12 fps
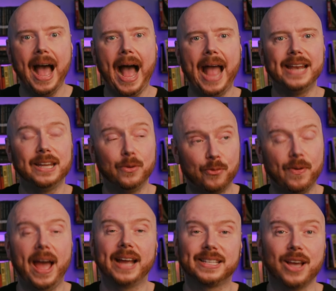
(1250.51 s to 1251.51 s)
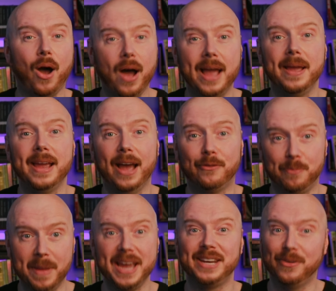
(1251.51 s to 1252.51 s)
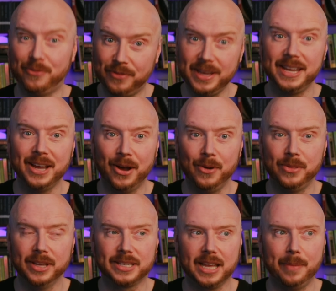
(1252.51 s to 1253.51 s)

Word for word: And in fact, I have made a video that's going